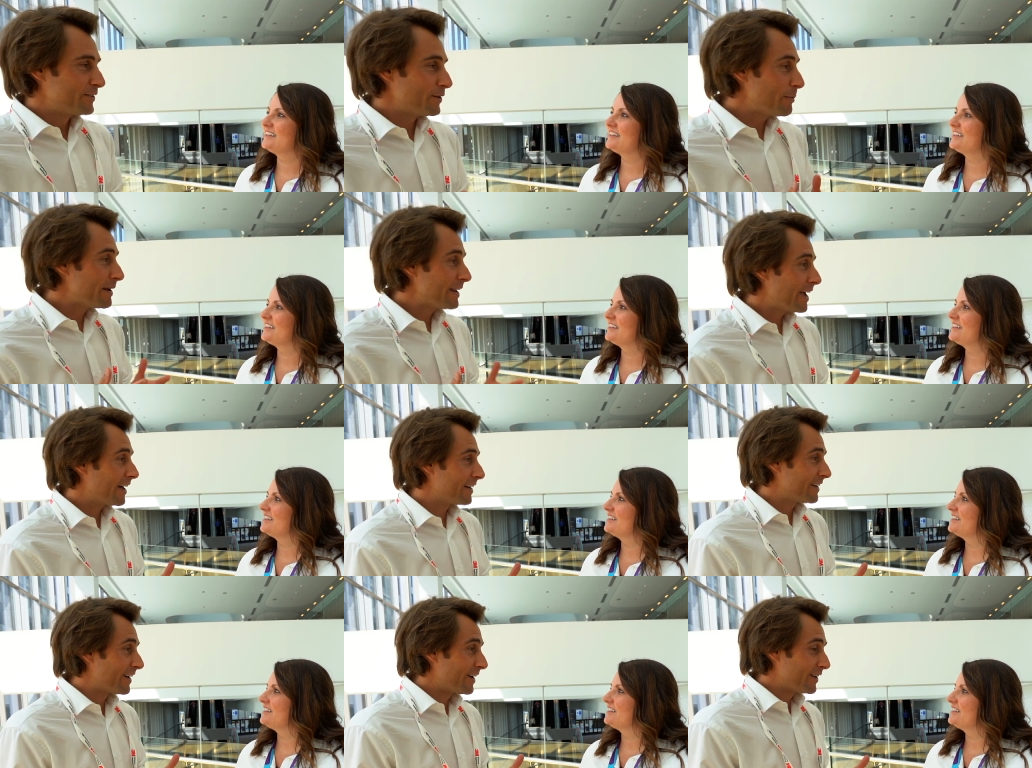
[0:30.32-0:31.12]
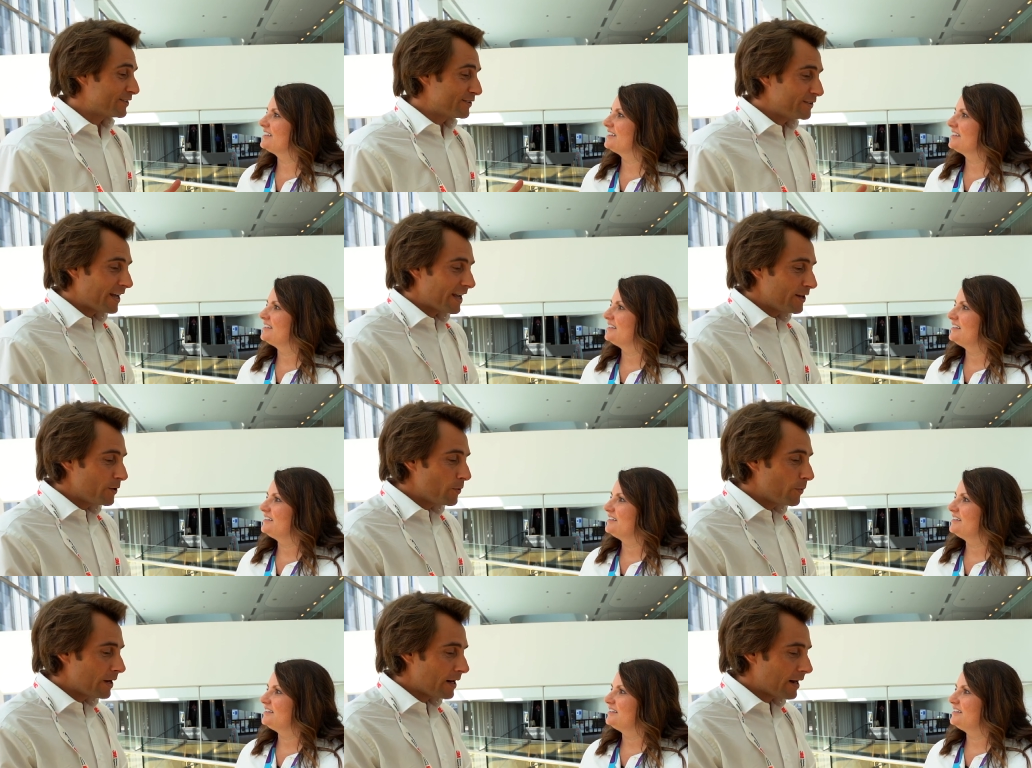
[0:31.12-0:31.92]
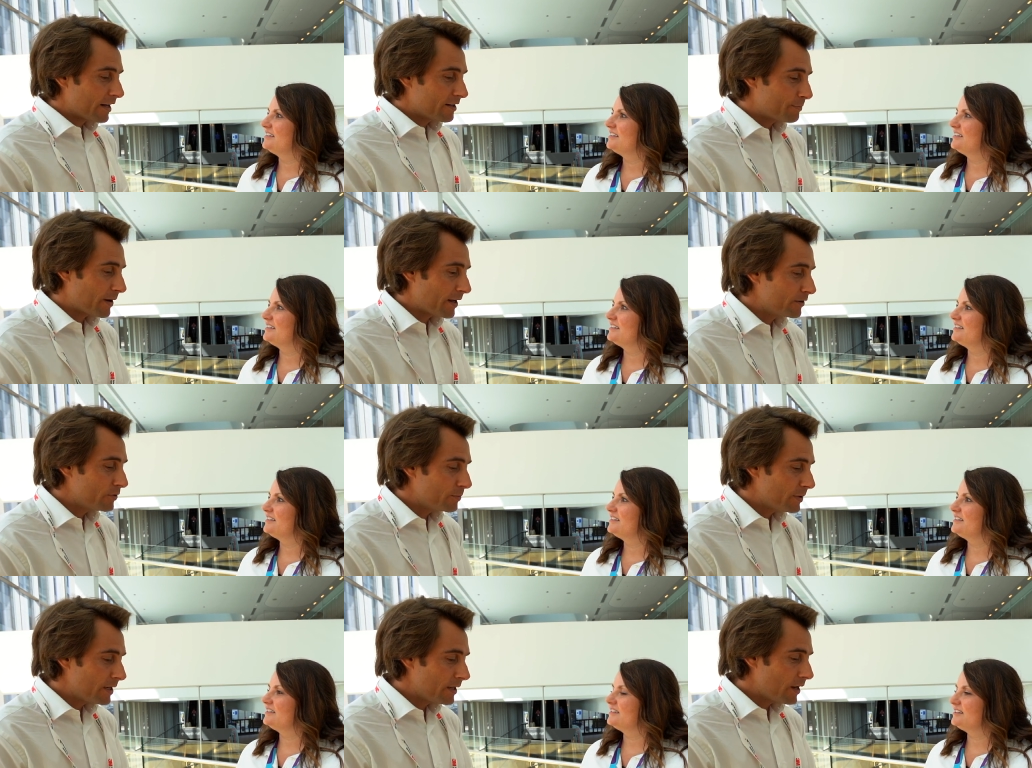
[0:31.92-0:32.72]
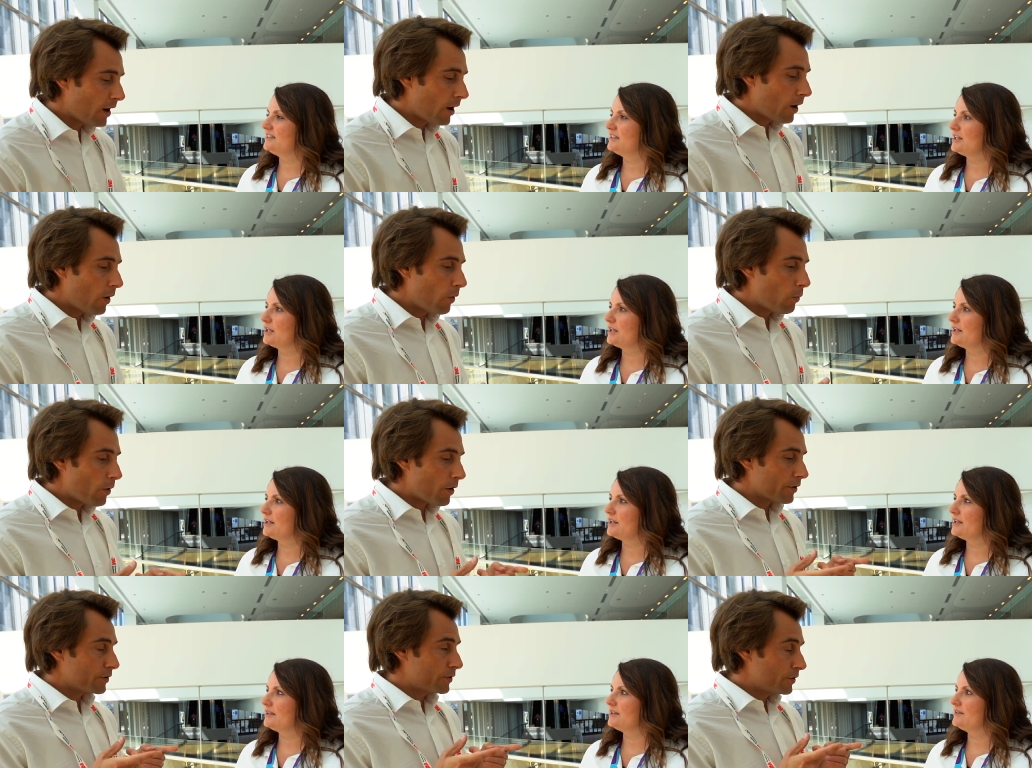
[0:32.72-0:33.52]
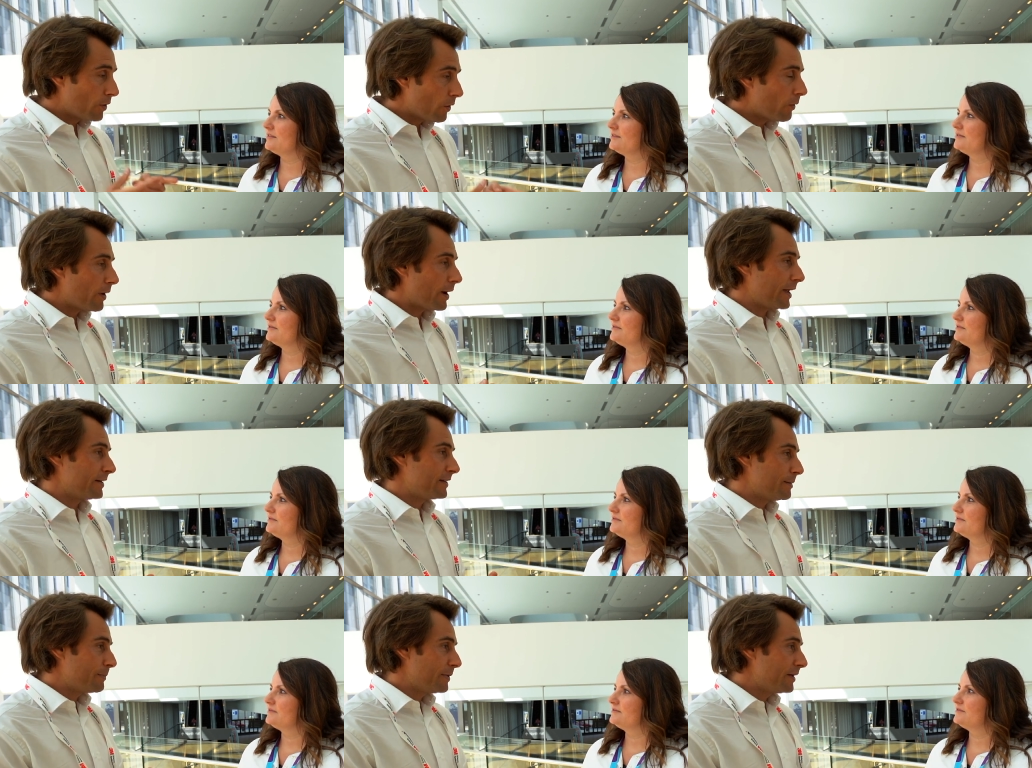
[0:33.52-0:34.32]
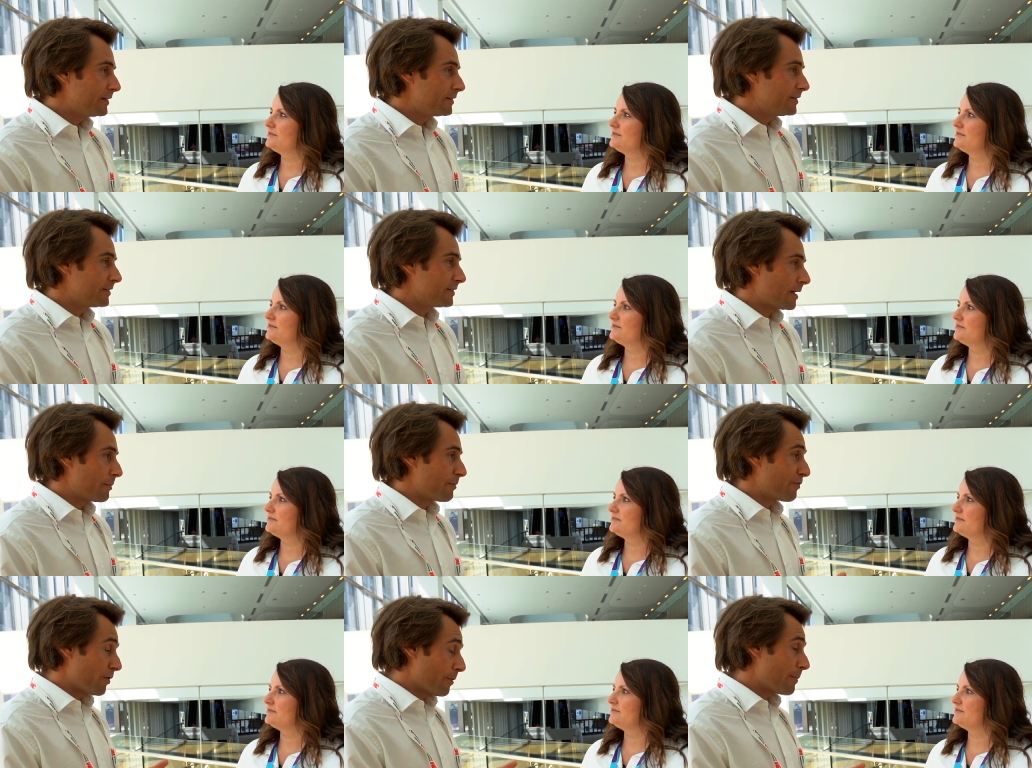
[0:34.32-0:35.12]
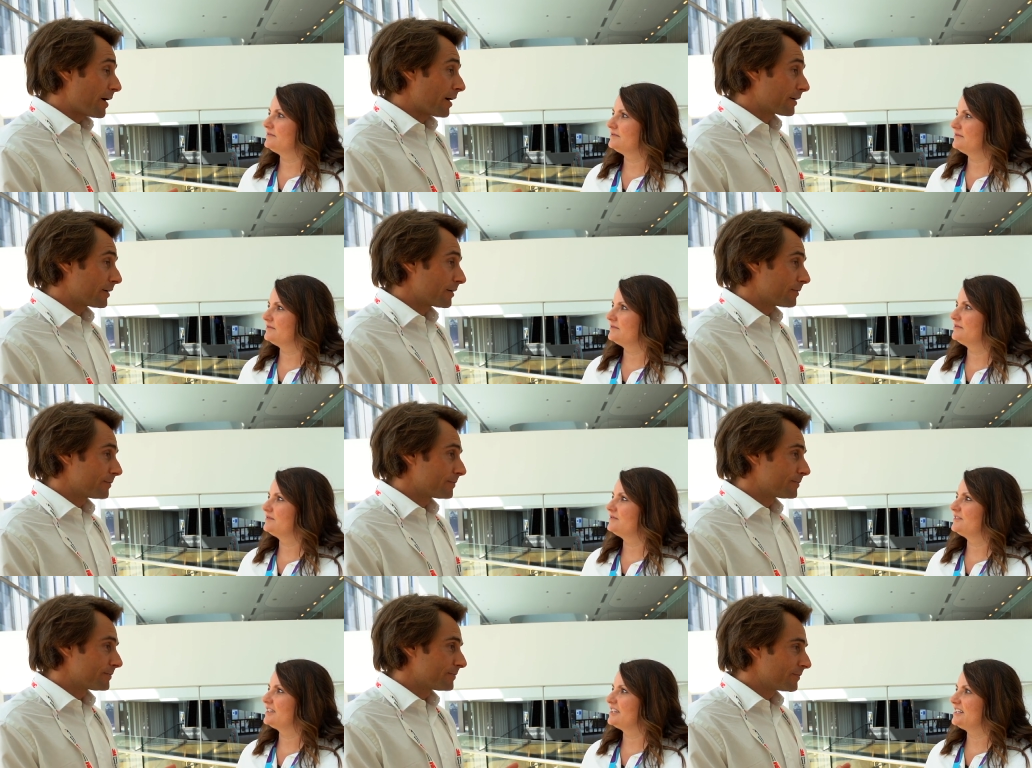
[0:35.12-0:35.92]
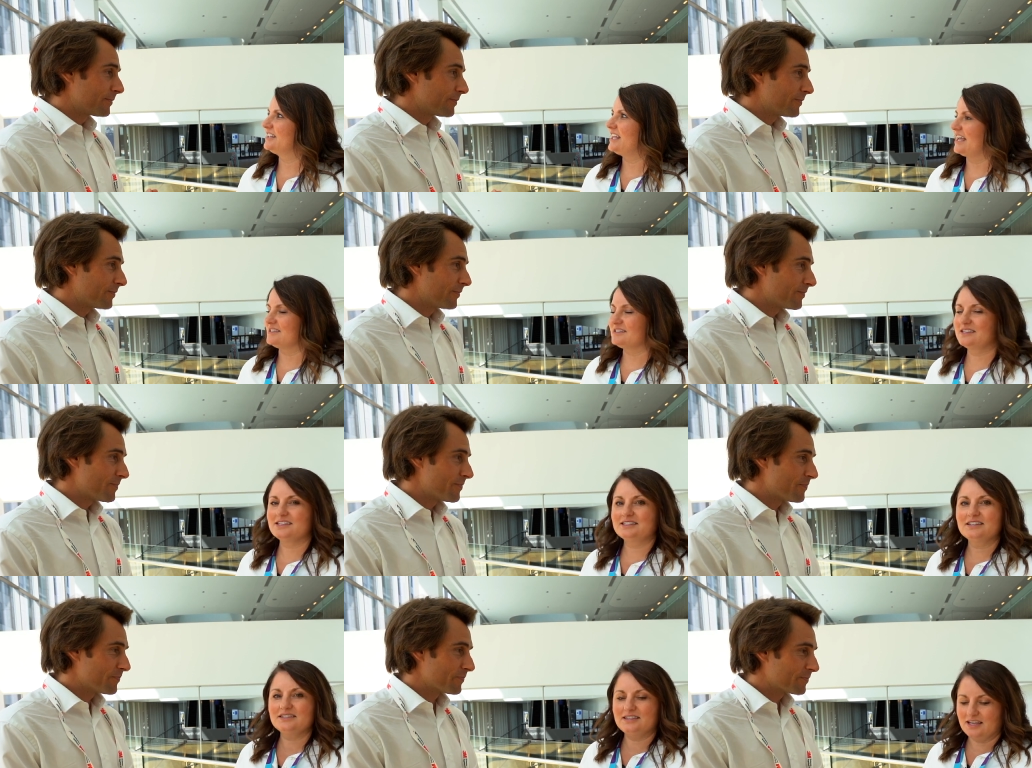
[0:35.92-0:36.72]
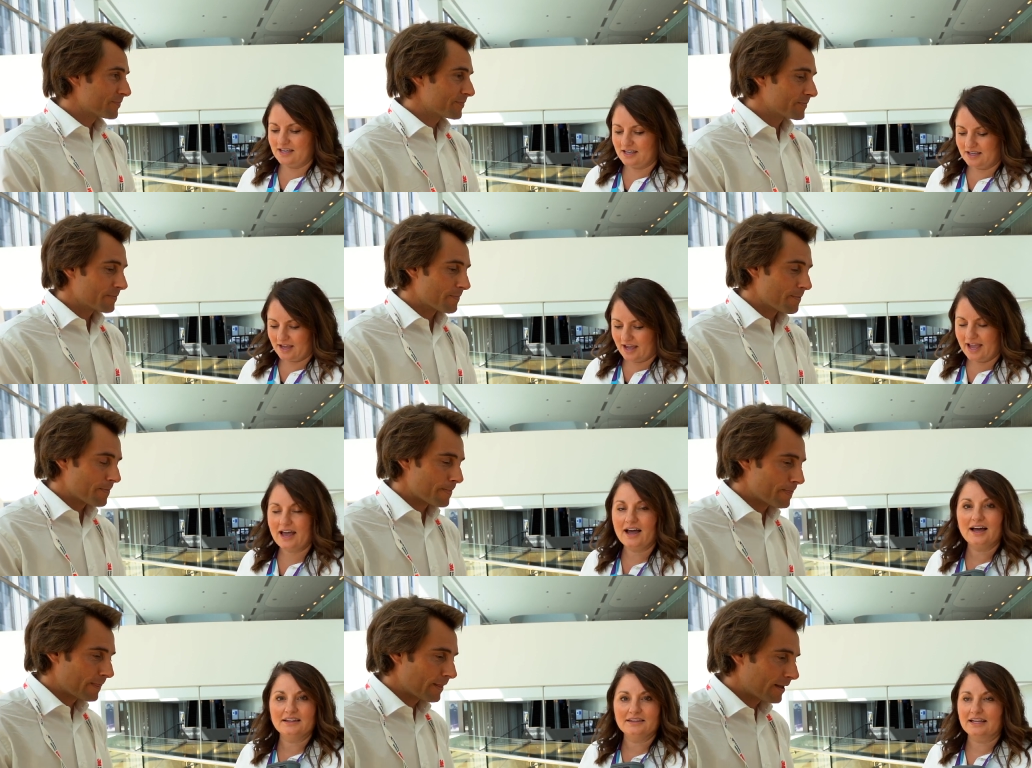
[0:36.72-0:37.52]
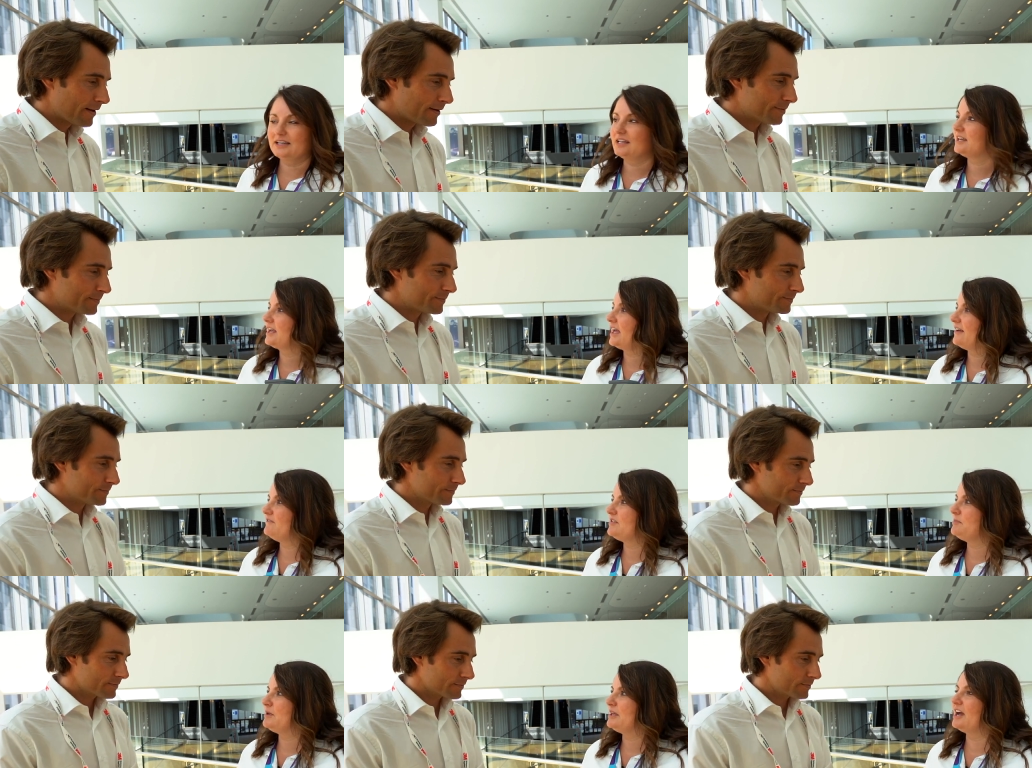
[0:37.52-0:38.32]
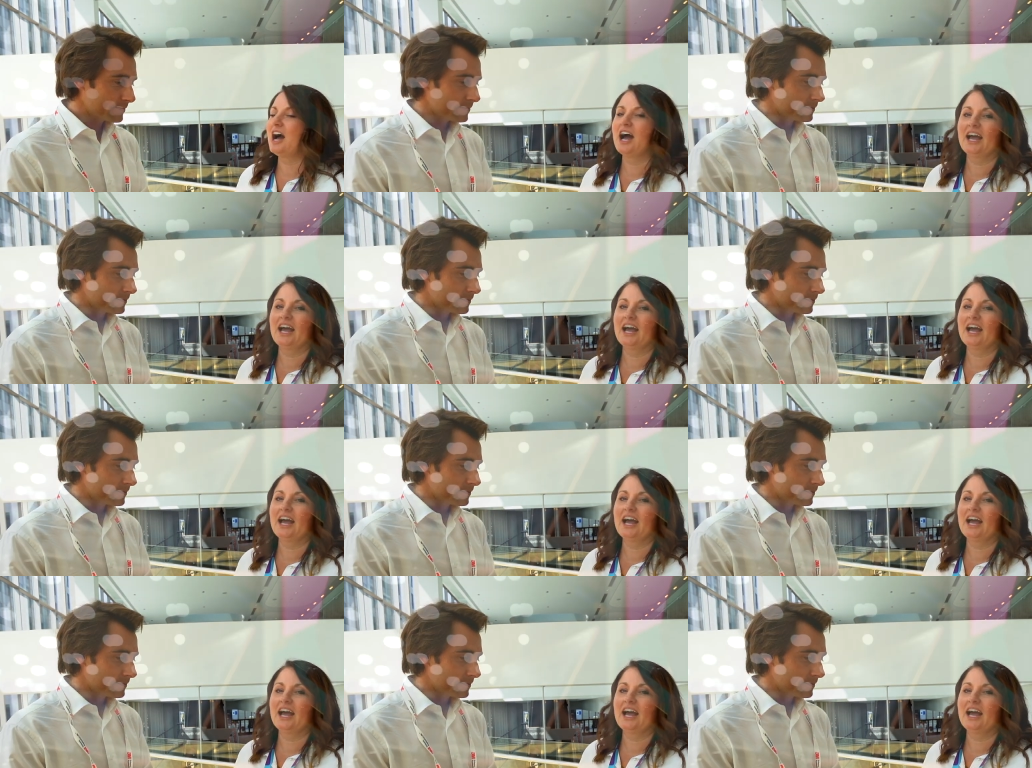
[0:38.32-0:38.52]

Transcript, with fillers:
Speaker 1: So Megan, uh, today you will explain to me how work your ATP system from Merck.
Speaker 2: Yes, this is the uh, Lightning MVP